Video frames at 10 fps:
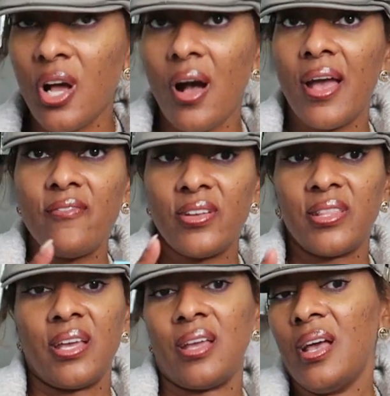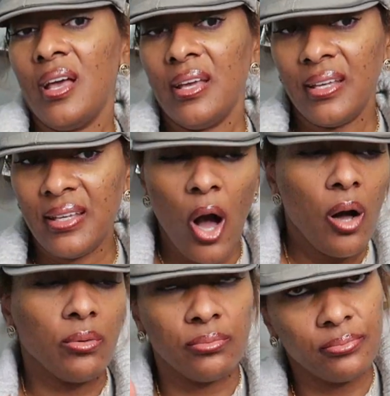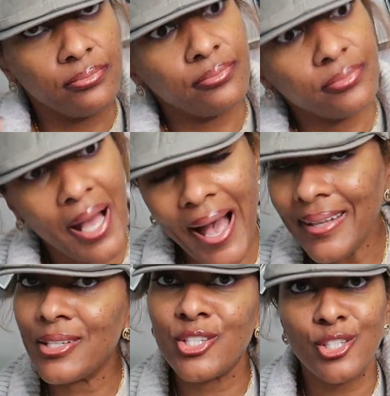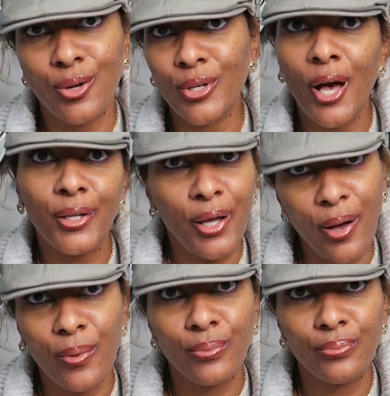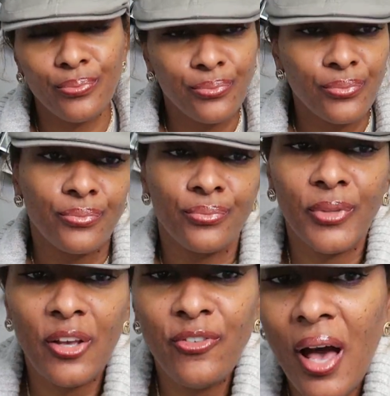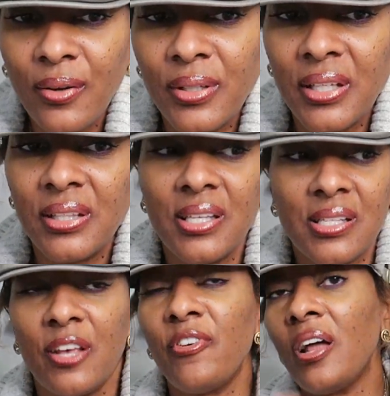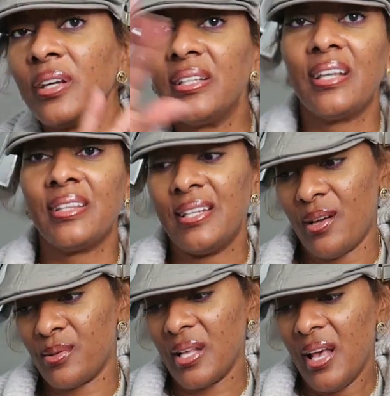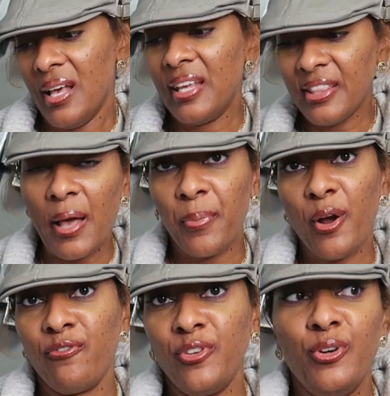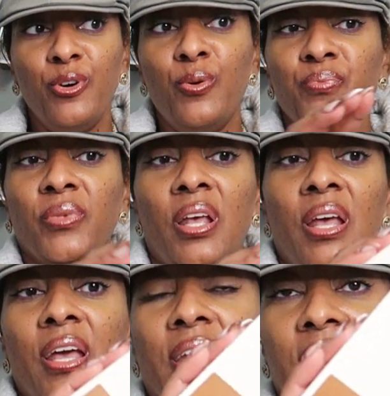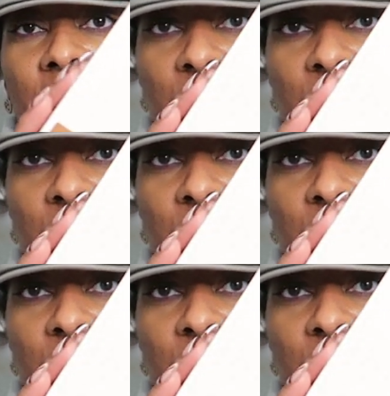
y'all everything. Oh, I didn't show y'all the GOAT. If y'all don't get this, if y'all don't get nothing else, get that perfume and get